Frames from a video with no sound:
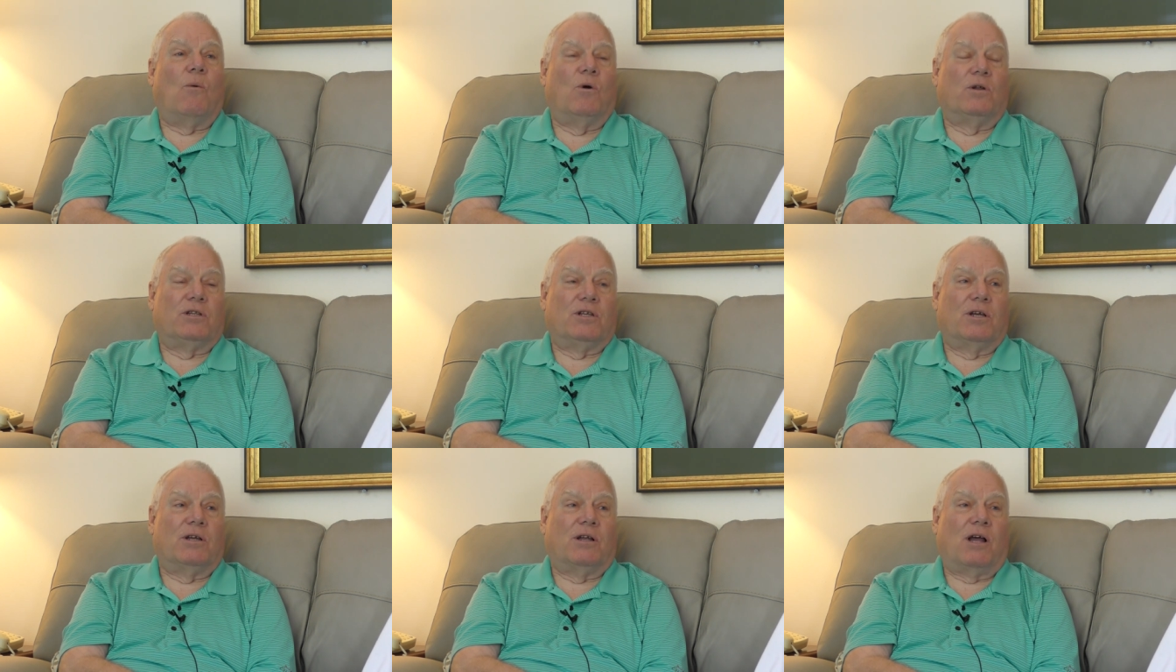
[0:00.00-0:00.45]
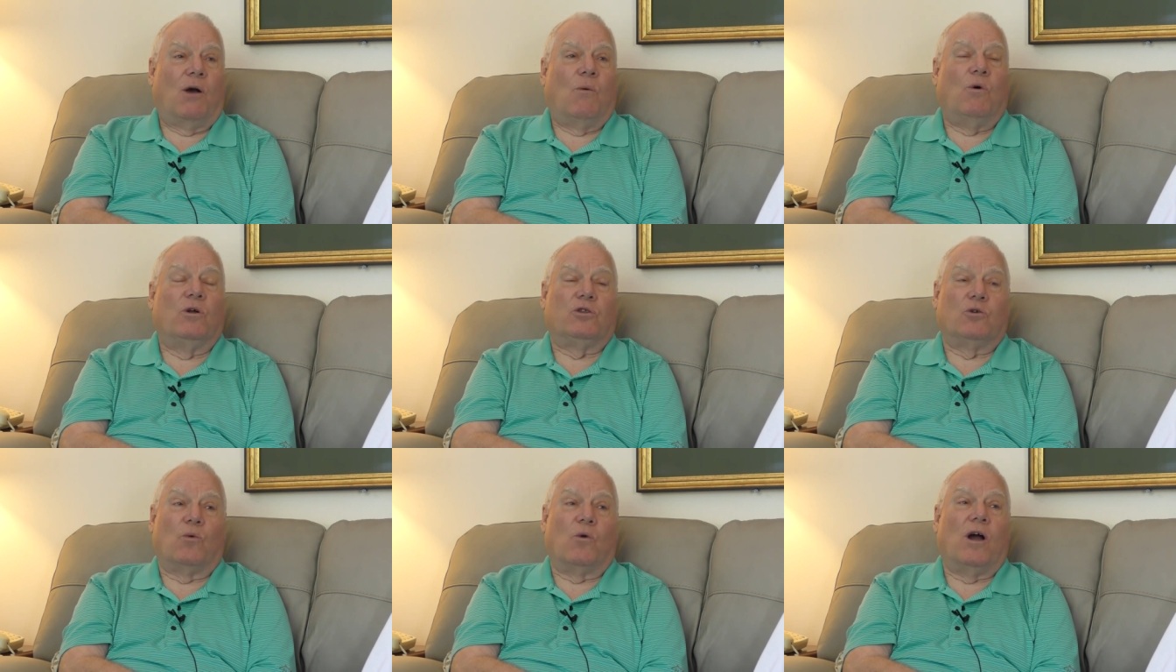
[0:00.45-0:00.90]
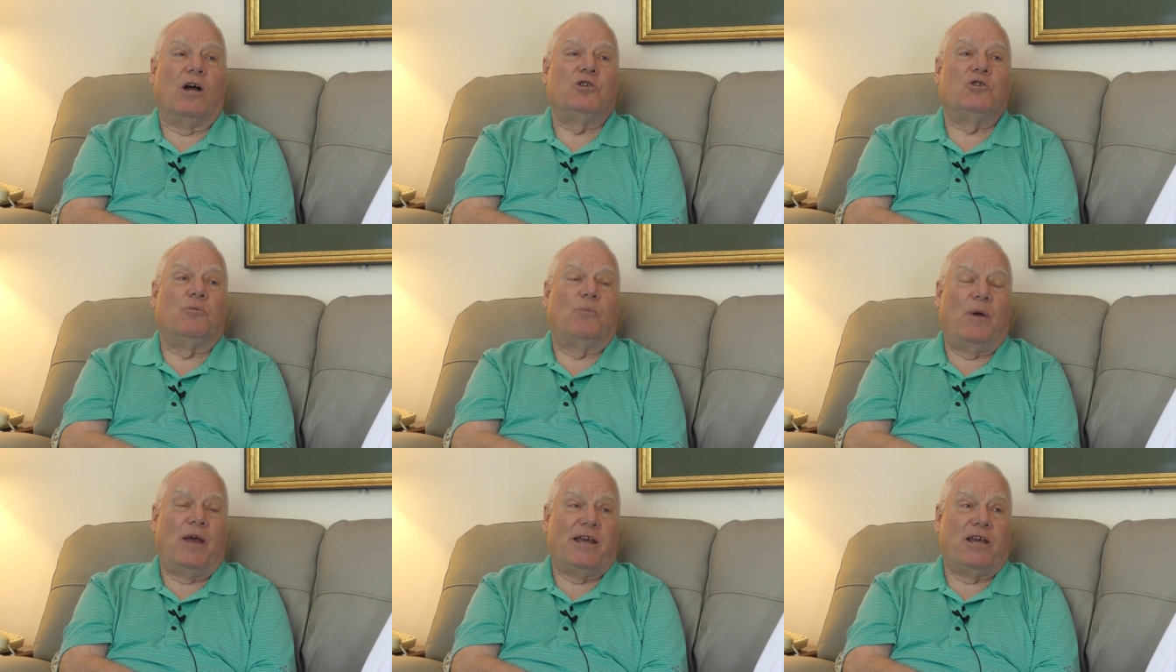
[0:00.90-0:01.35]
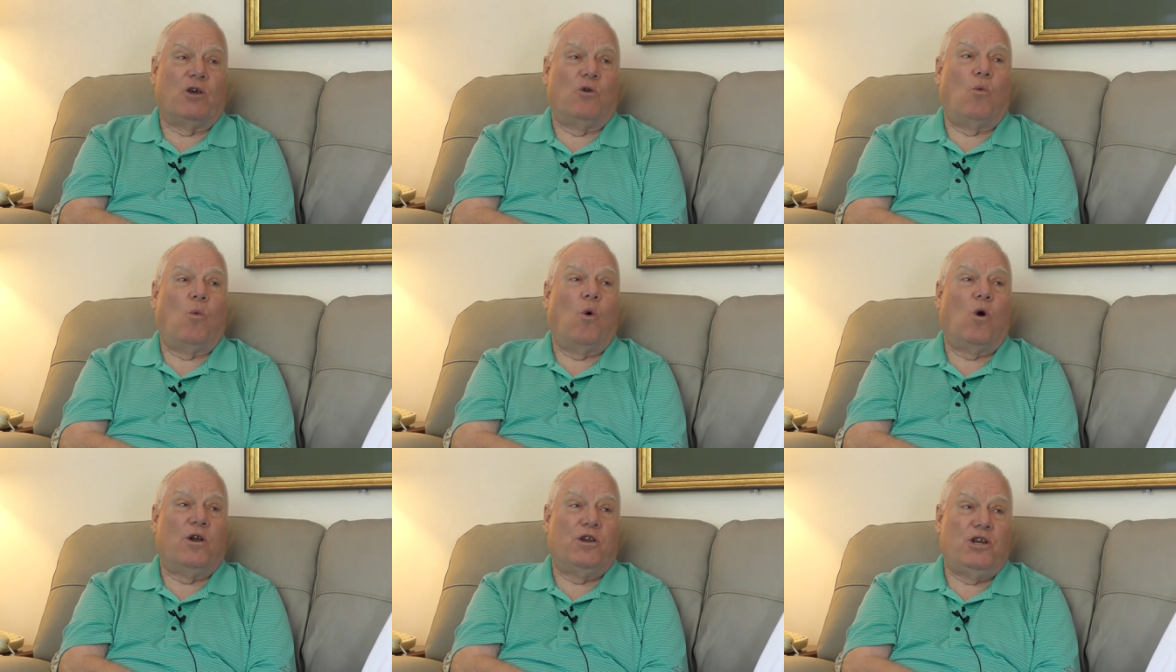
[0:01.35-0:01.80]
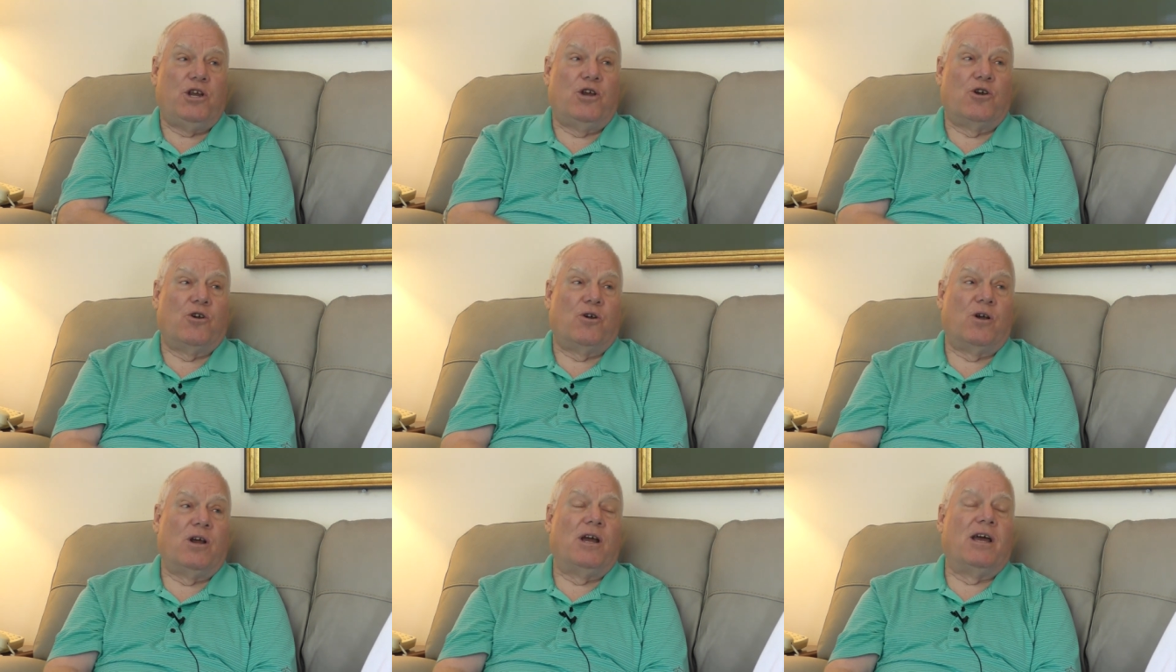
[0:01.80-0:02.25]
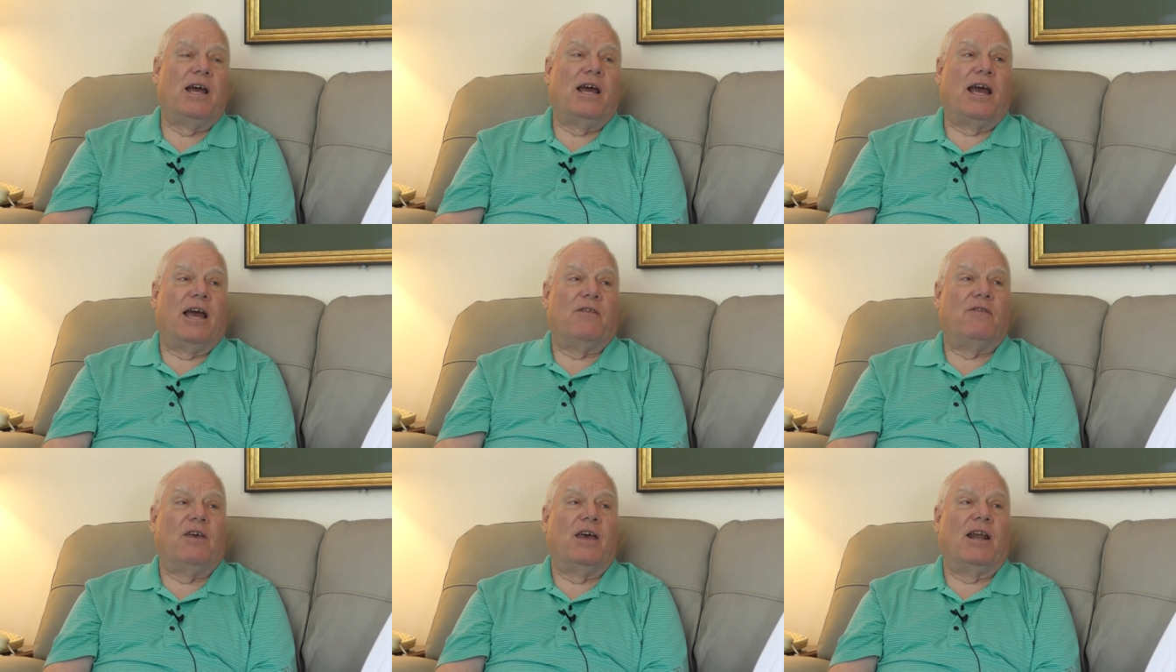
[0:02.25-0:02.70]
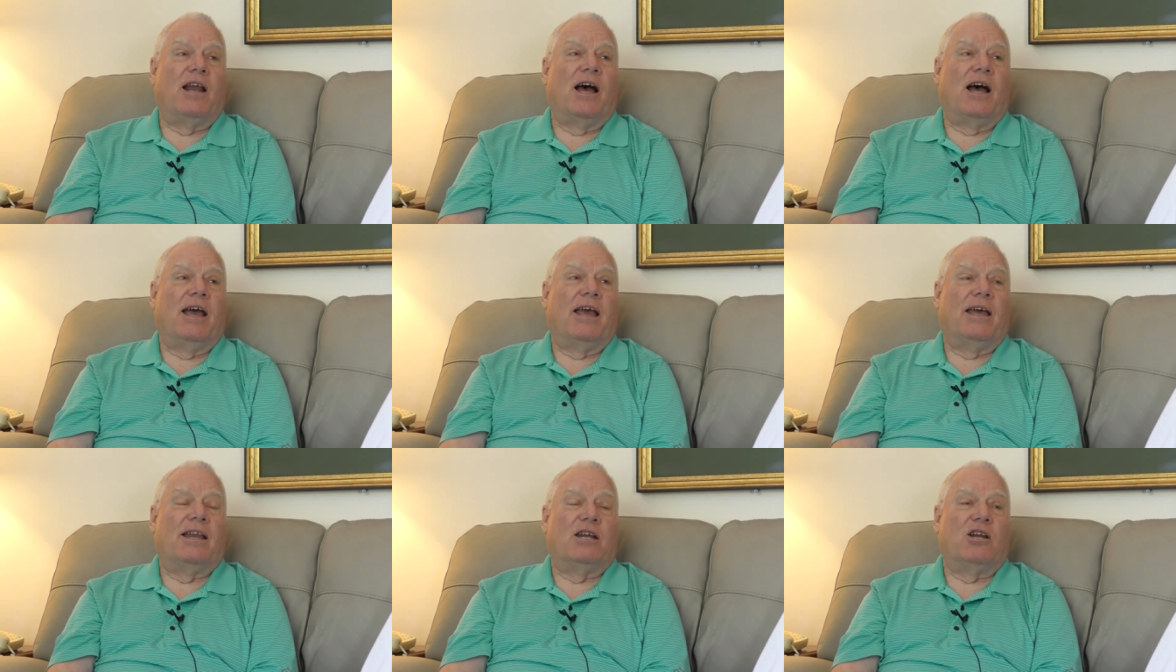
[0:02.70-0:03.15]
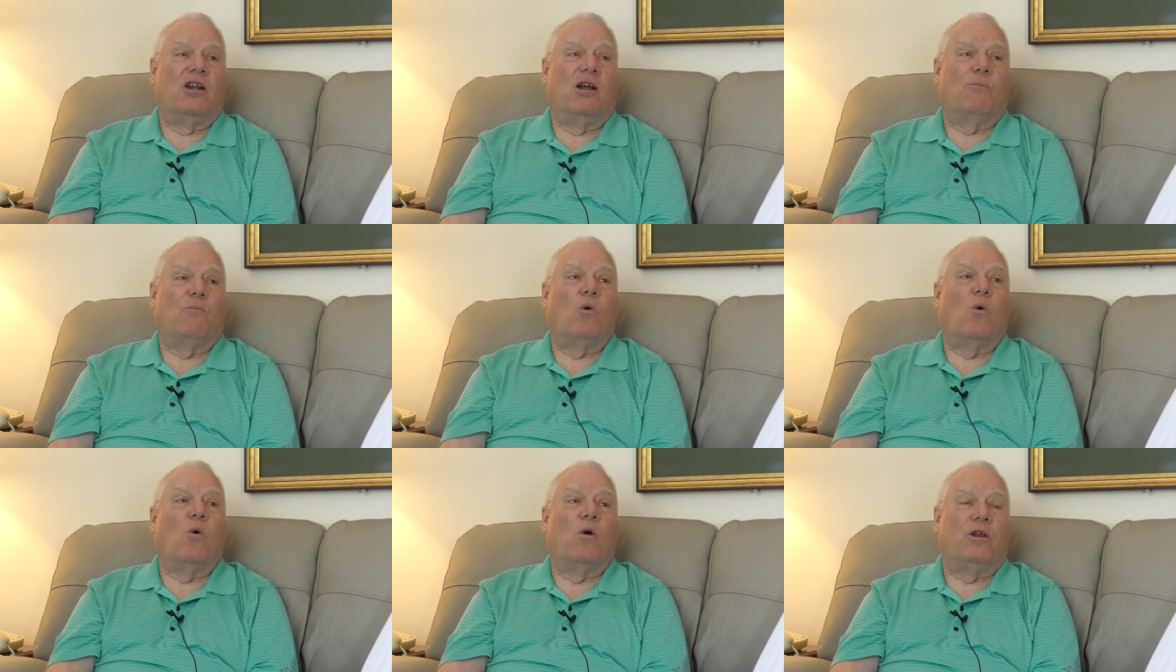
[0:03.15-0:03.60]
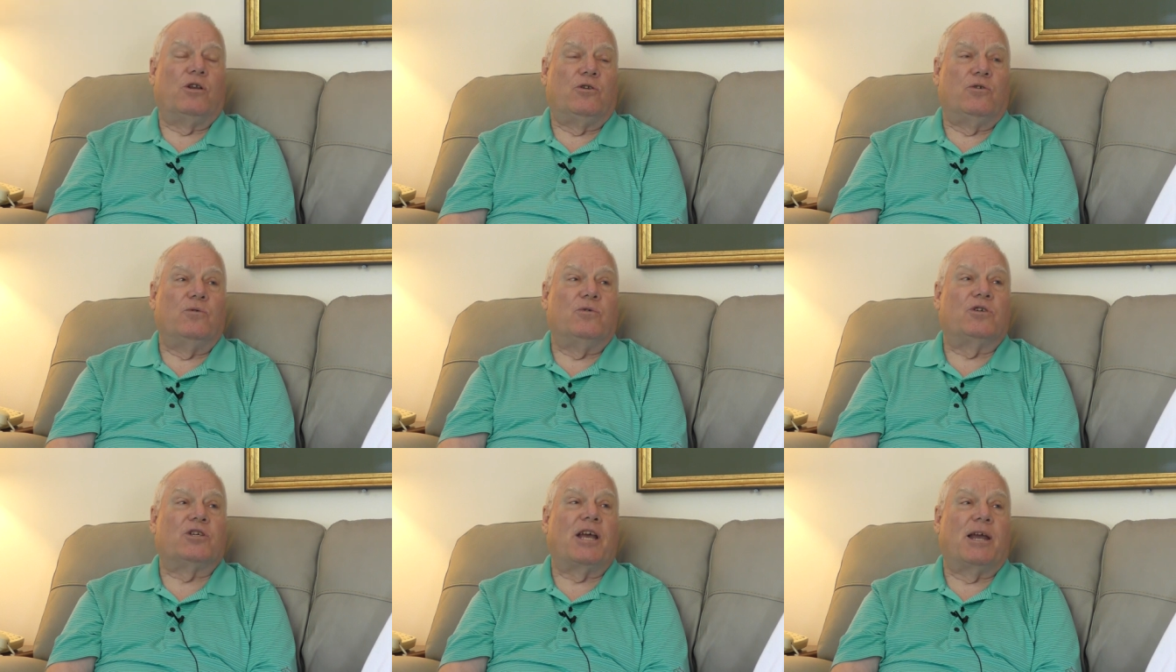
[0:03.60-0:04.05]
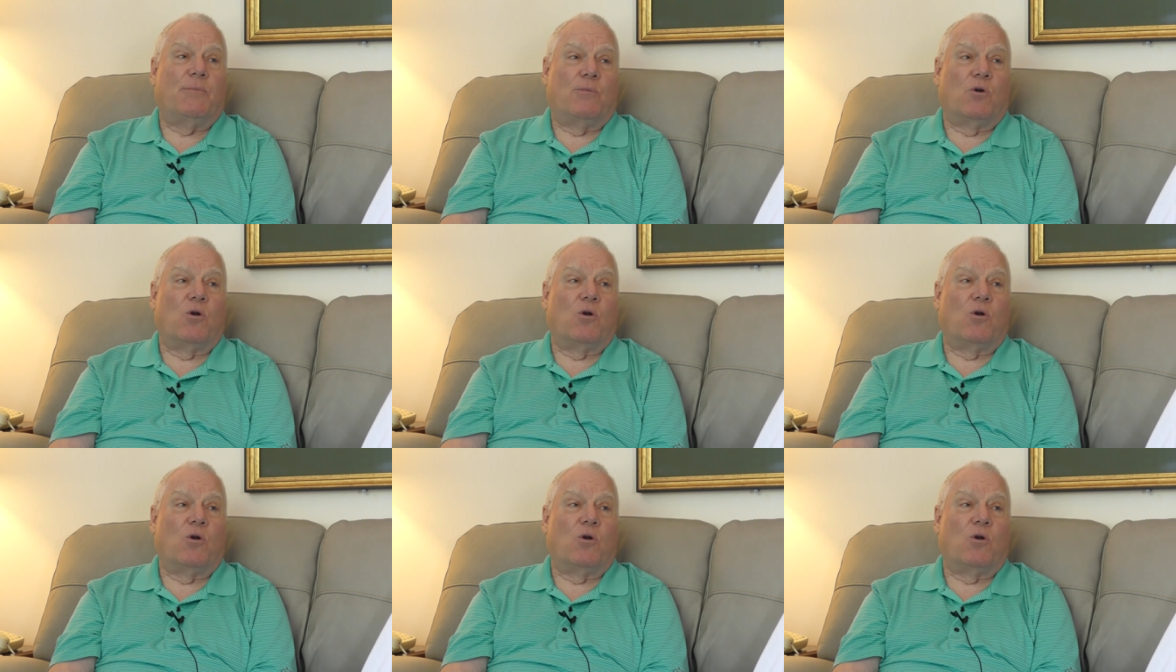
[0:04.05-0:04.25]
went to I went to Roger, Roger Bacon, Bacon, one year, and then I ended up going to St.